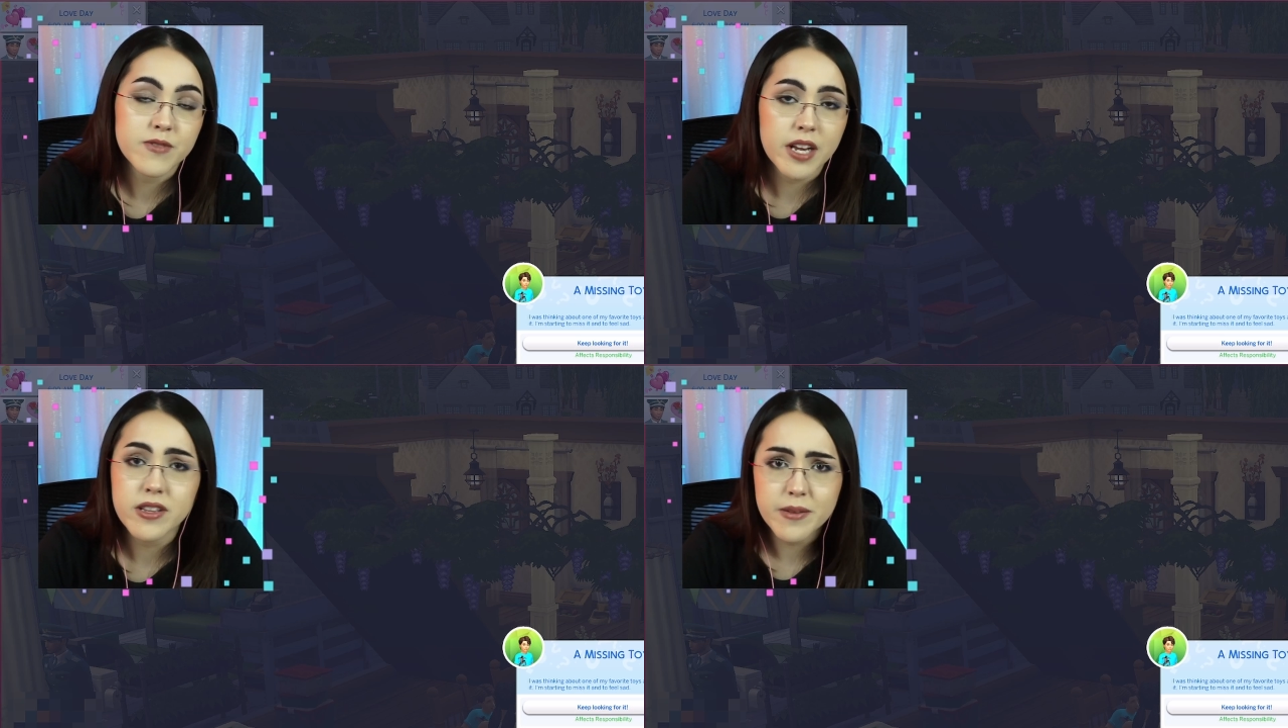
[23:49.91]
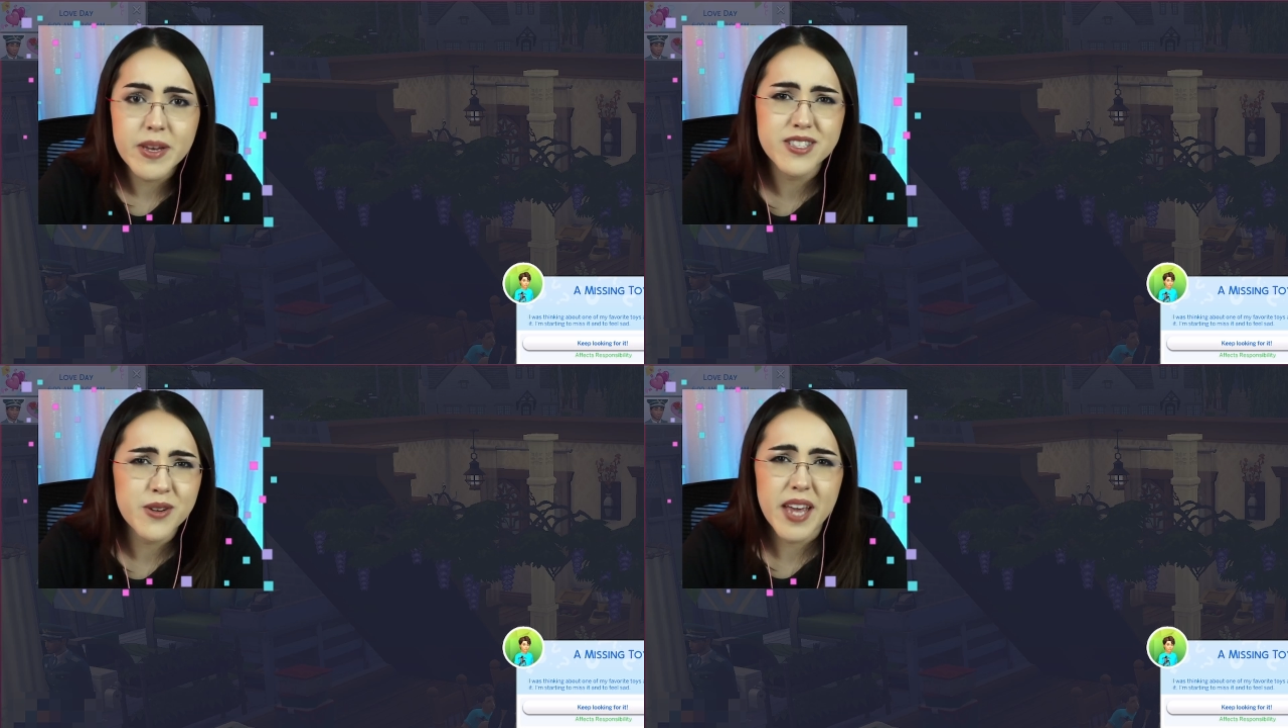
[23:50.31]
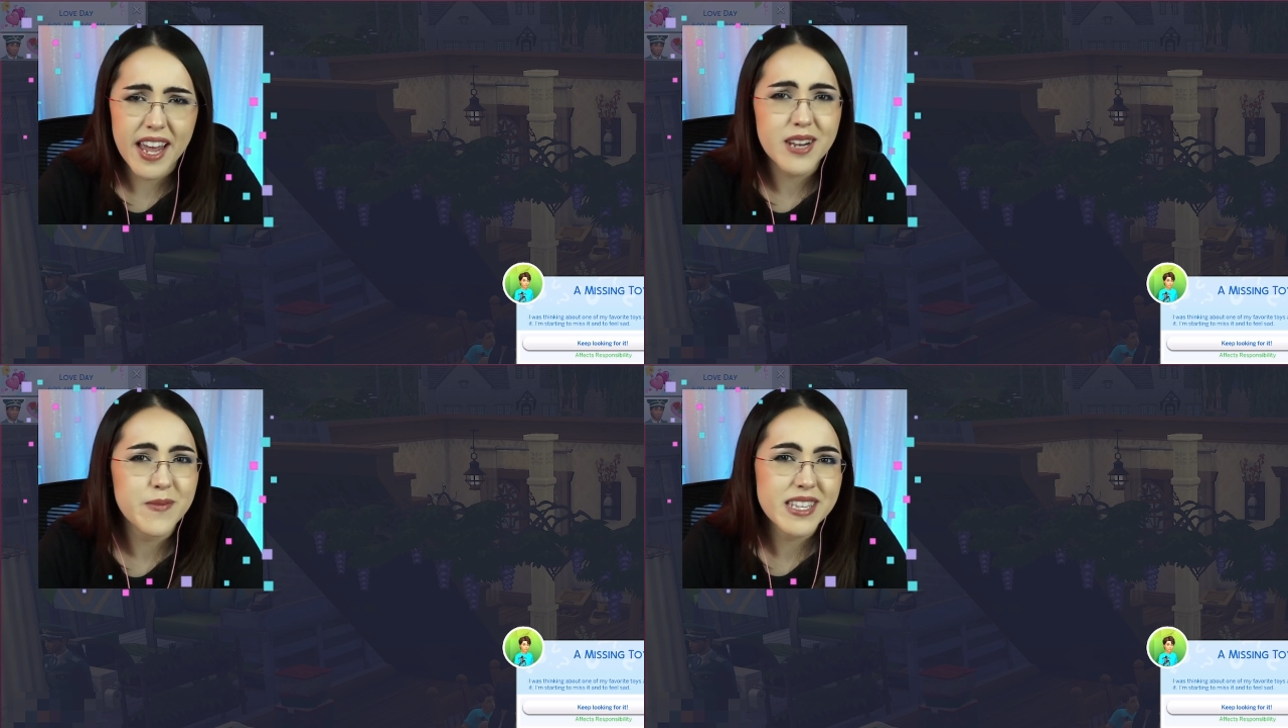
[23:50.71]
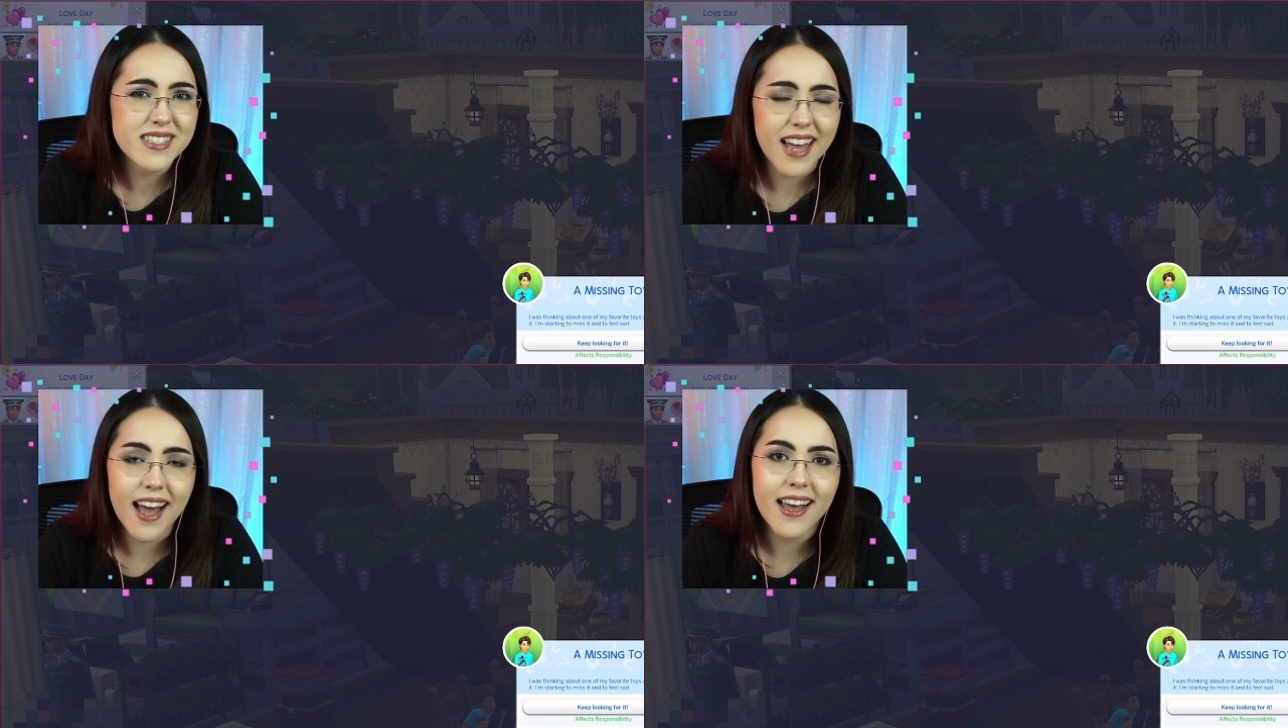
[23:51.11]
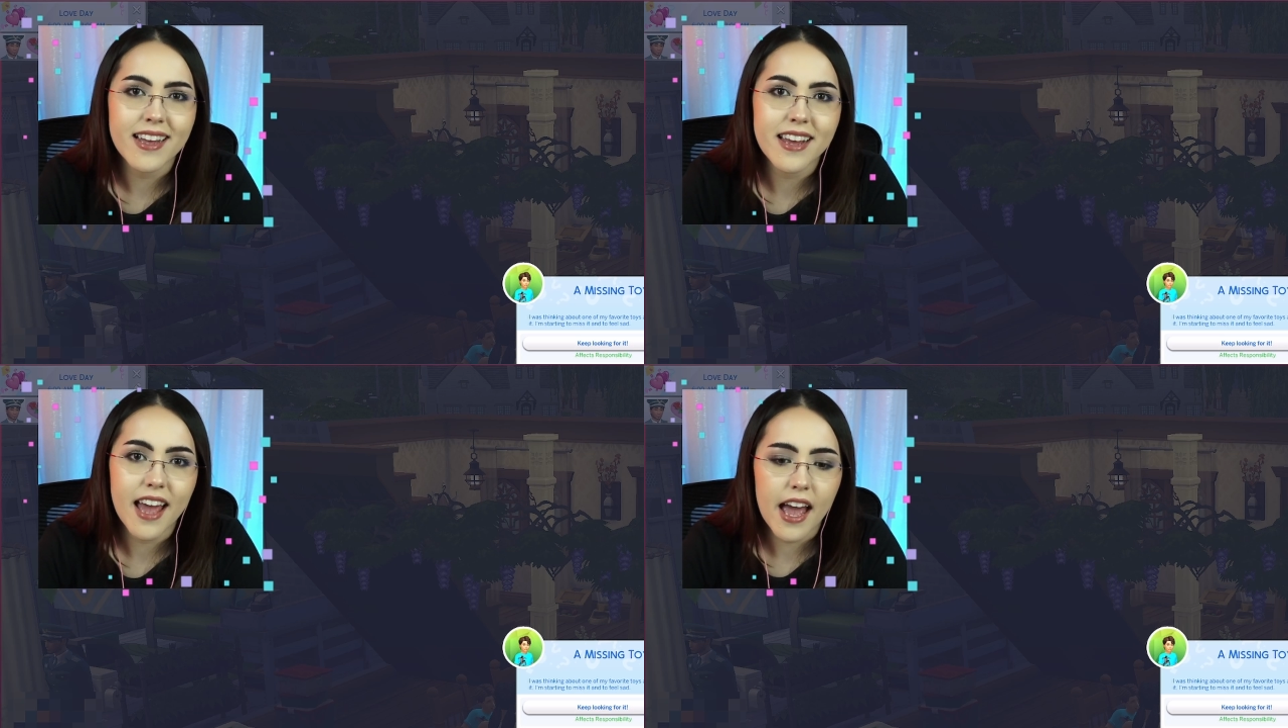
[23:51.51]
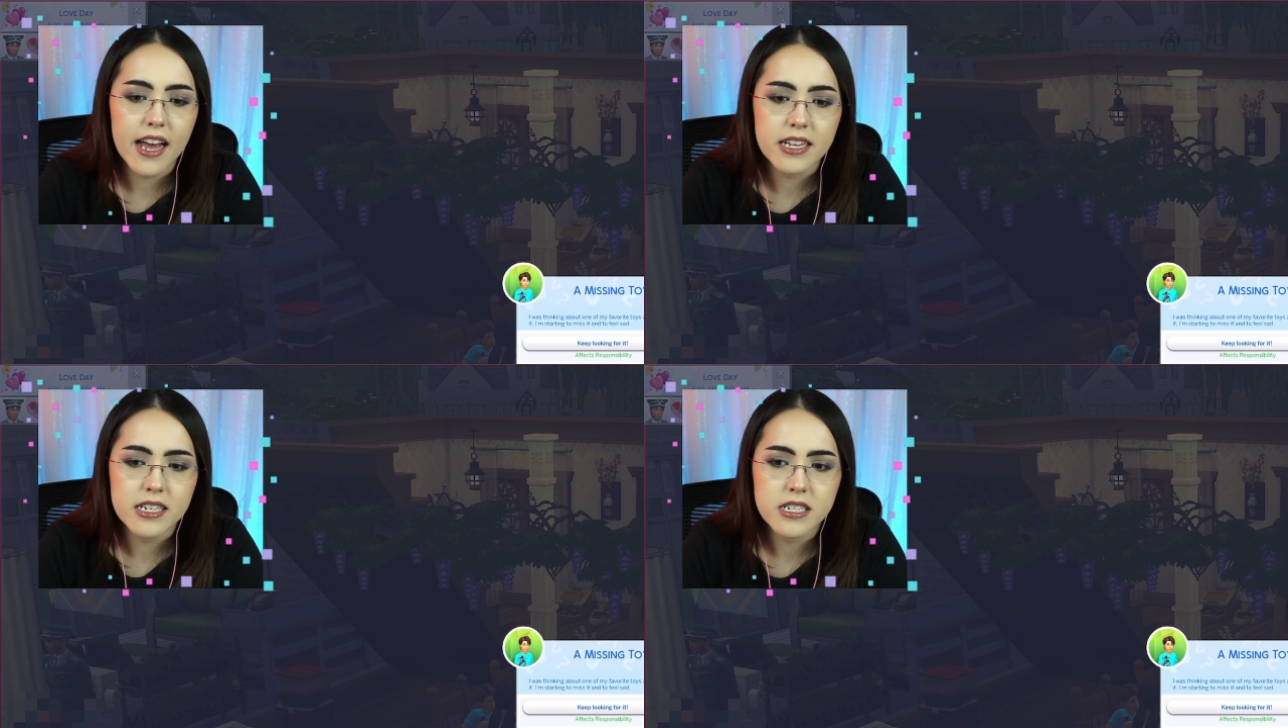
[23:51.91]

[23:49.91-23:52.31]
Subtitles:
tell him it's okay to be sad and